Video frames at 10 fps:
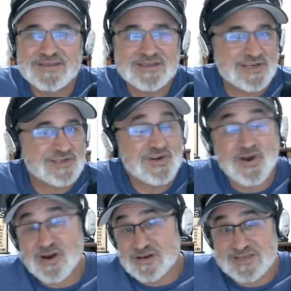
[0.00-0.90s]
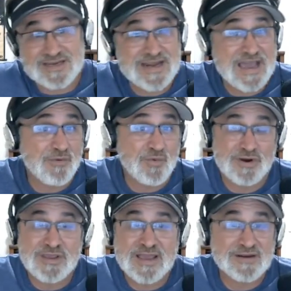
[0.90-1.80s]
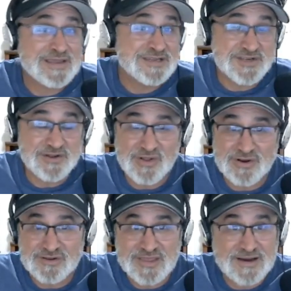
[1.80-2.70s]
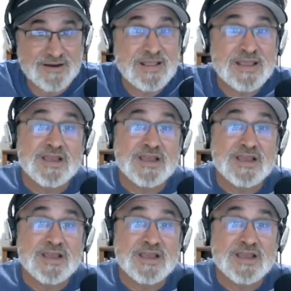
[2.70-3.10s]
DJ Chark did not work out. He's no longer there.